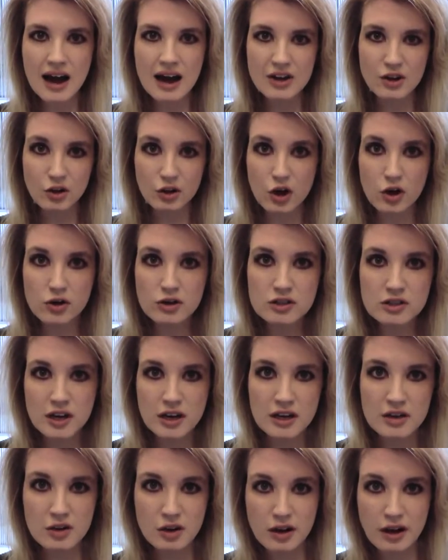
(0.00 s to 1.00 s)
you'll notice
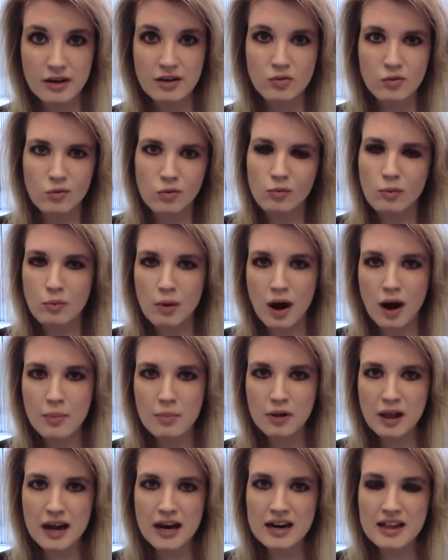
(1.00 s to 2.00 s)
that
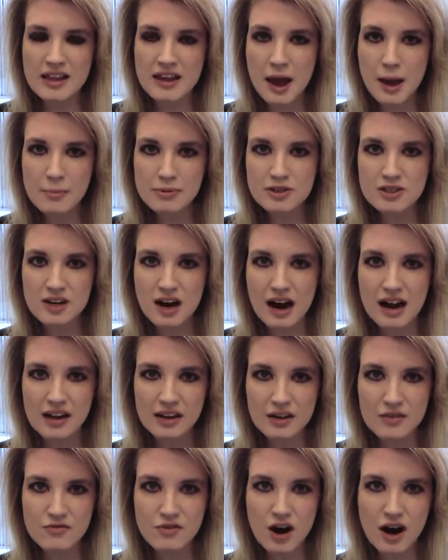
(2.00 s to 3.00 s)
Planet of the Apes style,
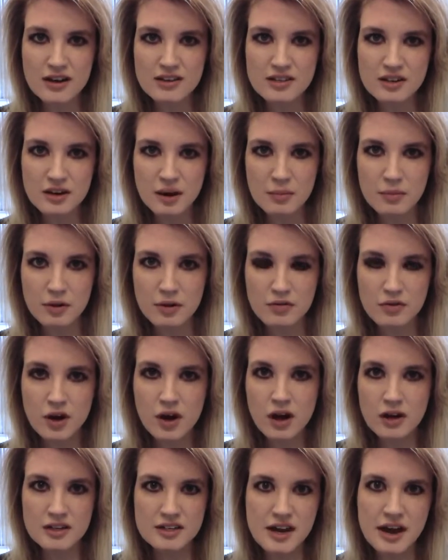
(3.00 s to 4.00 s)
he finds a number of
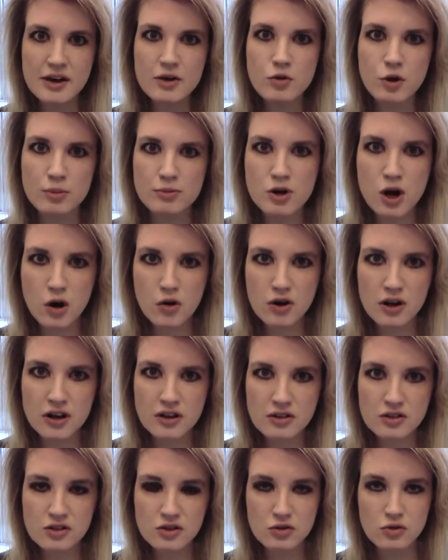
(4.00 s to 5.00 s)
dead
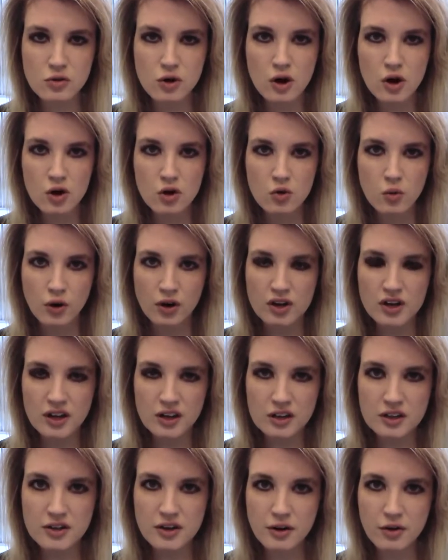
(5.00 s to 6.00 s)
Kryptonians who were
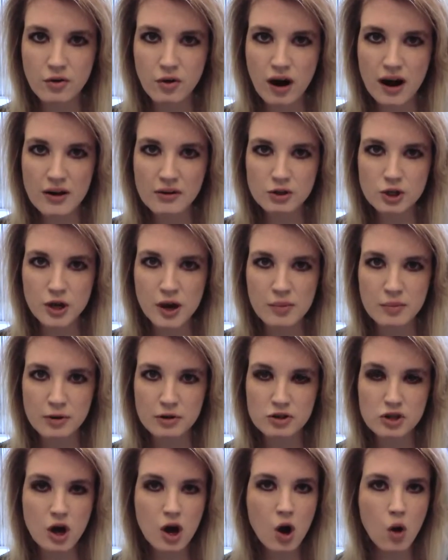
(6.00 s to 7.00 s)
killed in their cryo
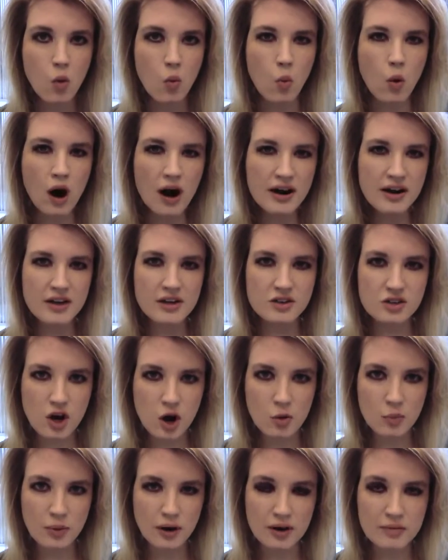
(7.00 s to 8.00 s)
chambers. One is
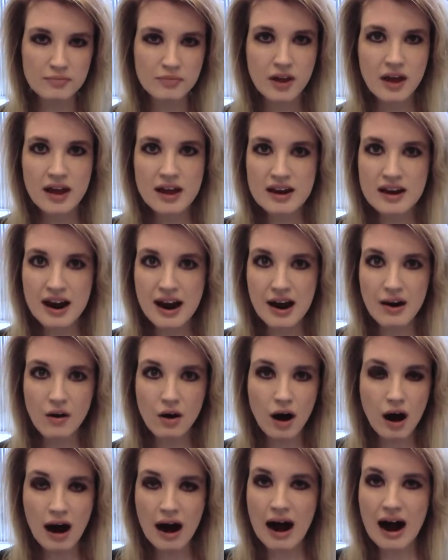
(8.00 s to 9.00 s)
open.
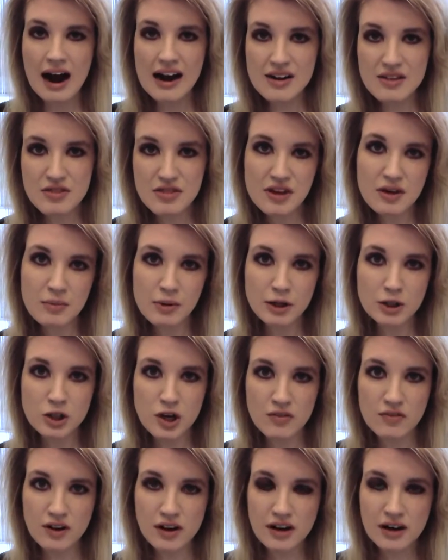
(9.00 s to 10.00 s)
Now, I didn't think much
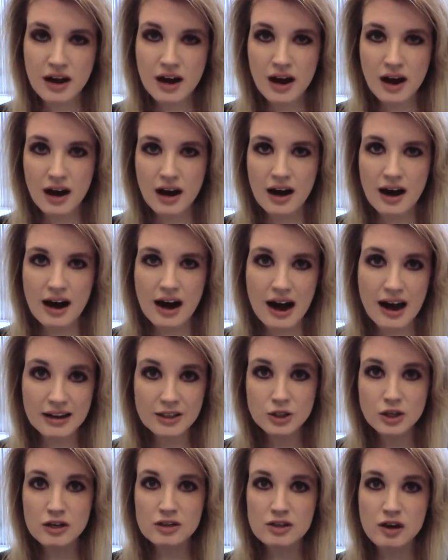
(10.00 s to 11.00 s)
of it. I
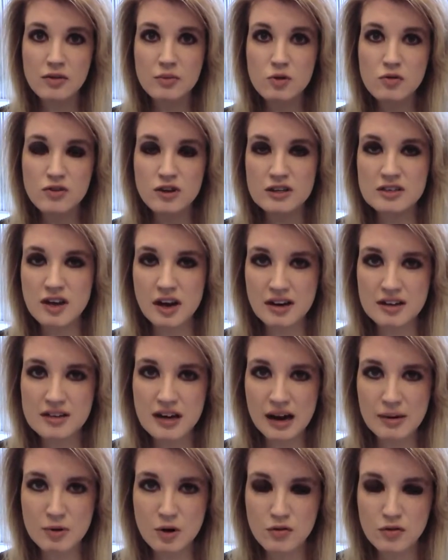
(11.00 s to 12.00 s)
actually saw the movie a second
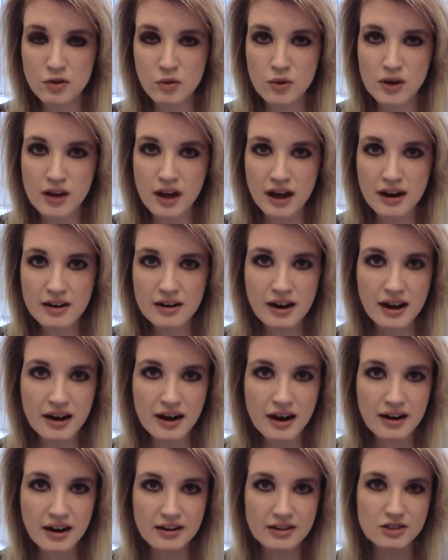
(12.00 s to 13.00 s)
time over the weekend,
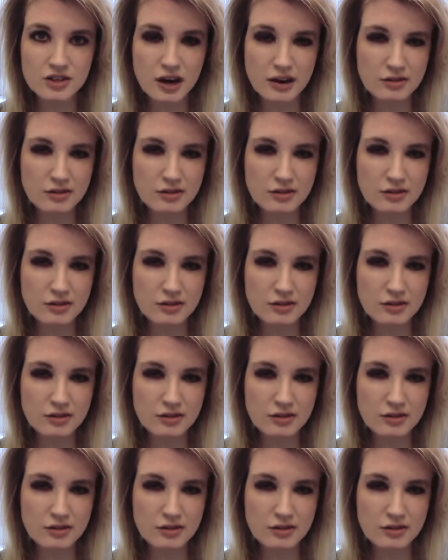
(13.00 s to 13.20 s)
and I